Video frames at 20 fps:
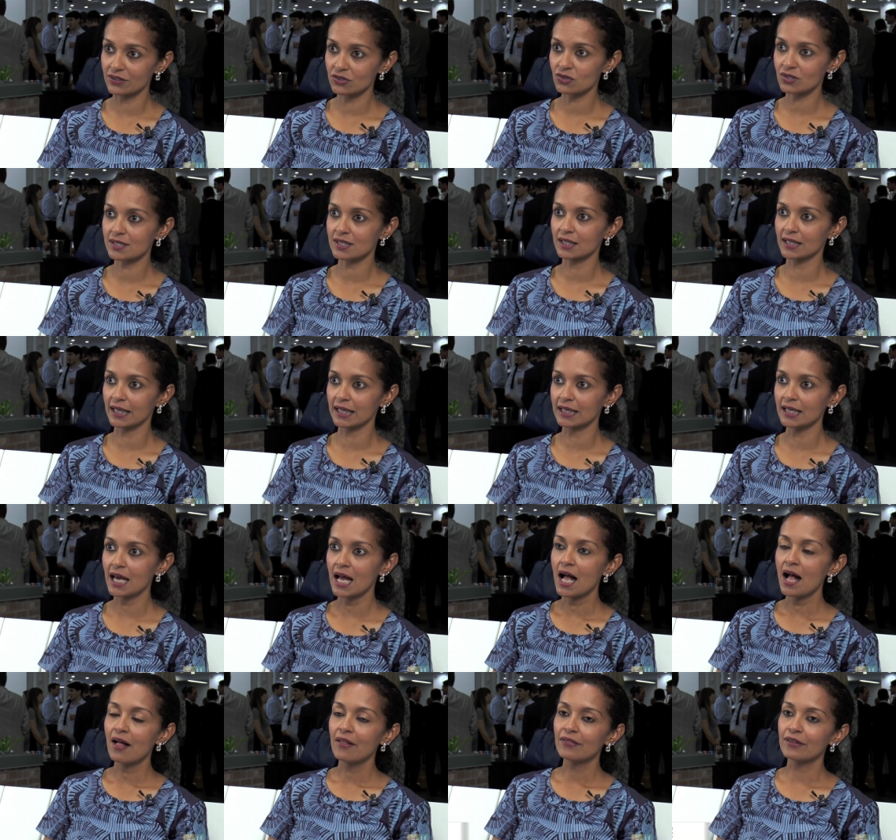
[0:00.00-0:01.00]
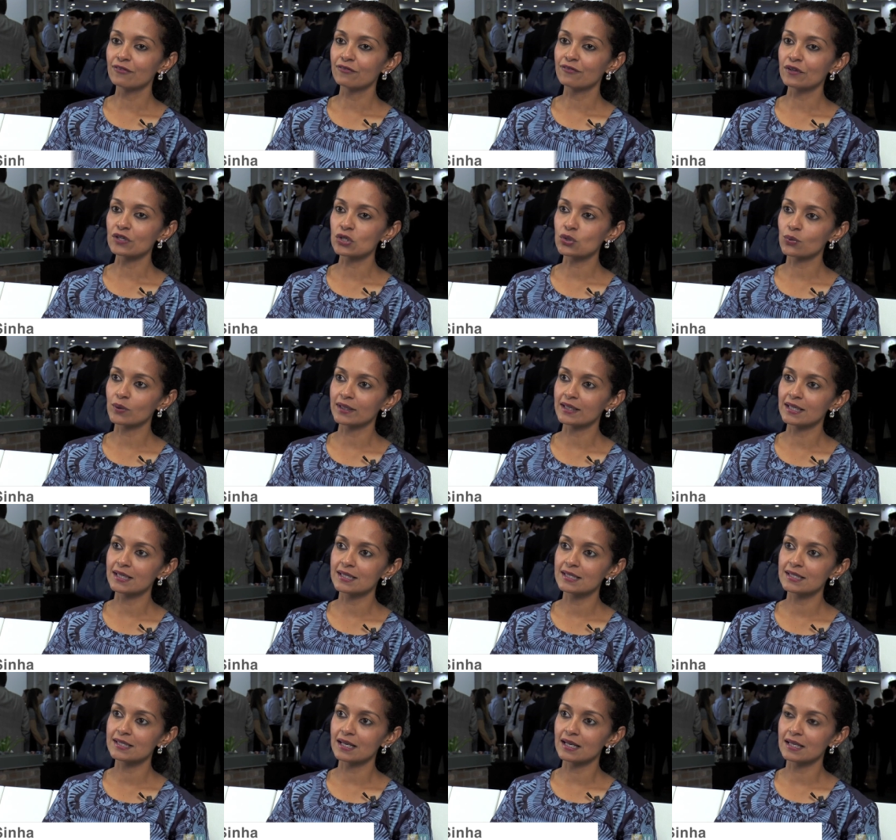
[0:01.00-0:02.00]
interested in. The first one
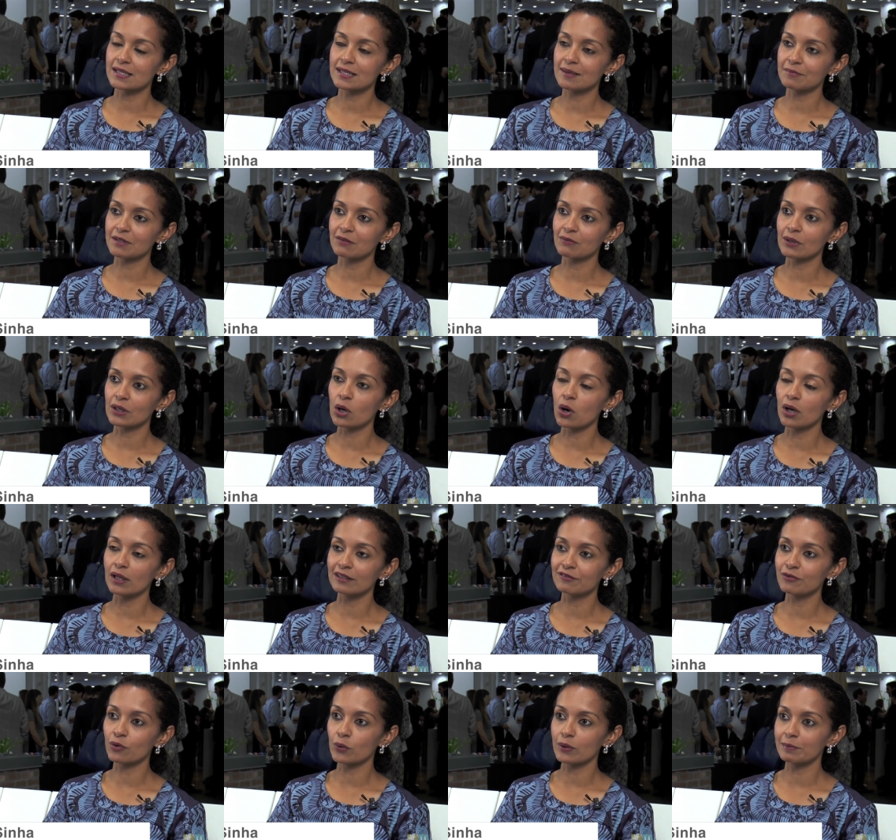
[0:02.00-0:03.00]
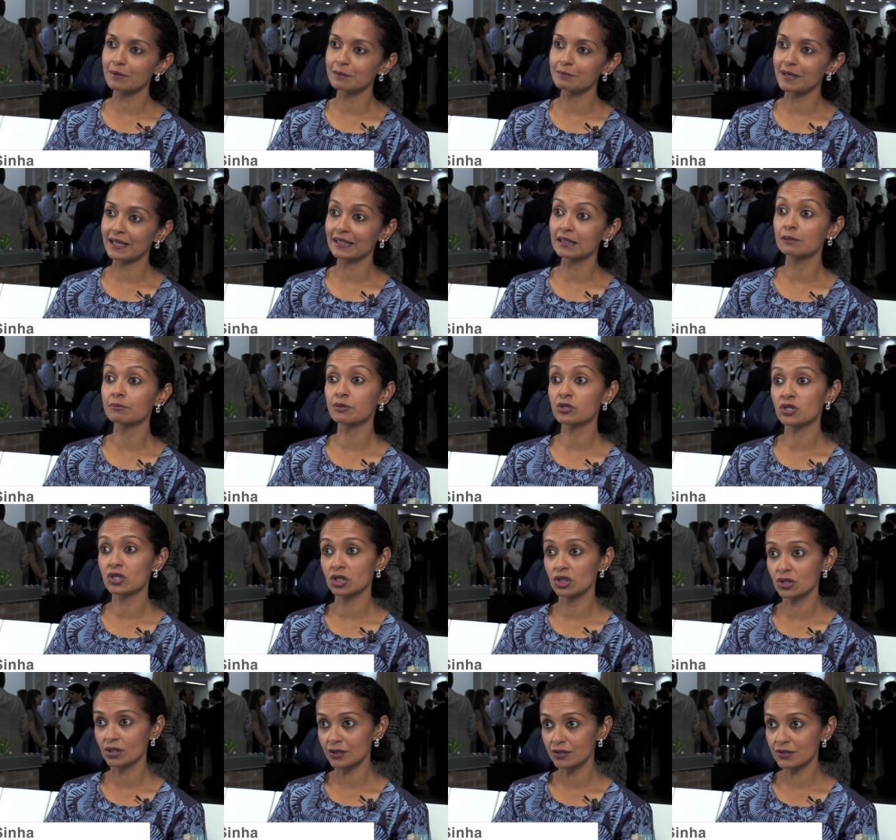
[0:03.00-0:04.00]
is uh, something we call affordable medical
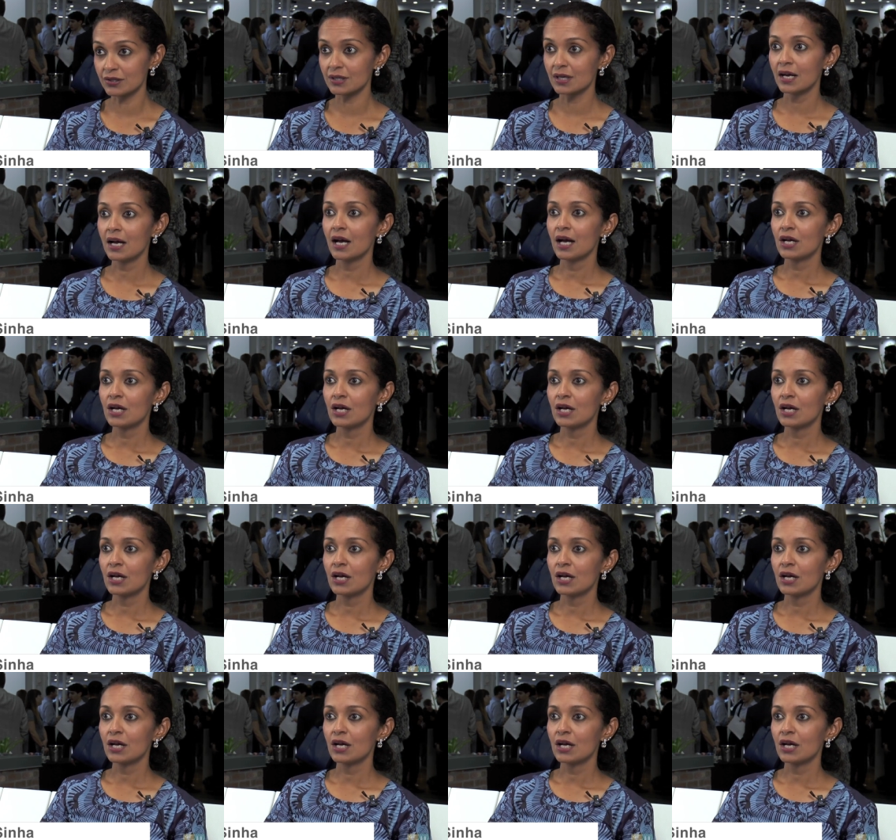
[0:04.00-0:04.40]
procedures.